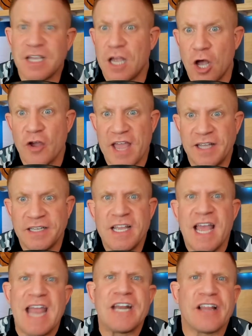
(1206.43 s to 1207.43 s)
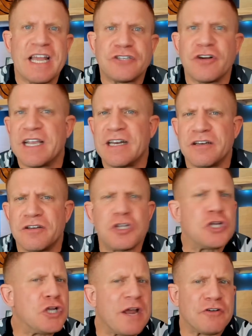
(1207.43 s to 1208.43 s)
Oh yeah? Hey, you like drinking,
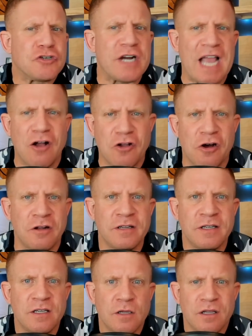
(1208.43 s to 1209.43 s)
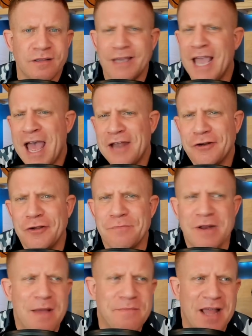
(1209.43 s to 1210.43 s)
you ever drink alcohol? Yeah, dude,
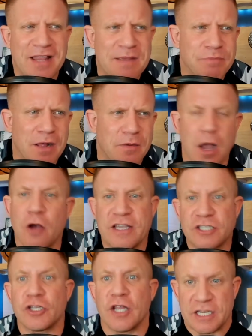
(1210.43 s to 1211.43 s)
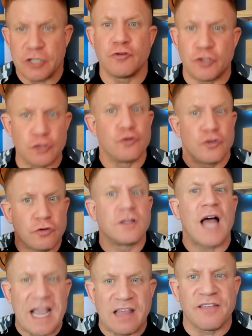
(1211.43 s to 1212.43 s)
but I'm not like, blah, blah. Okay, so like you do, you
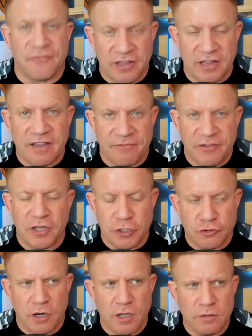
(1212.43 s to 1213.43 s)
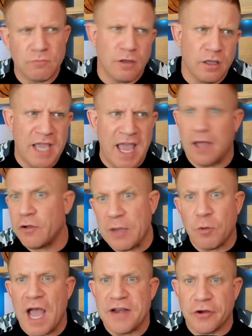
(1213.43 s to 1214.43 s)
like the feeling of feeling drunk? Well, yeah, okay,
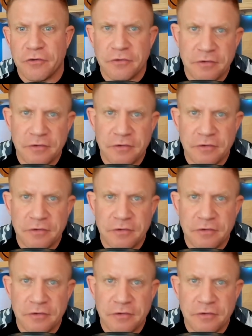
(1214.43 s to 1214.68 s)
well, I don't.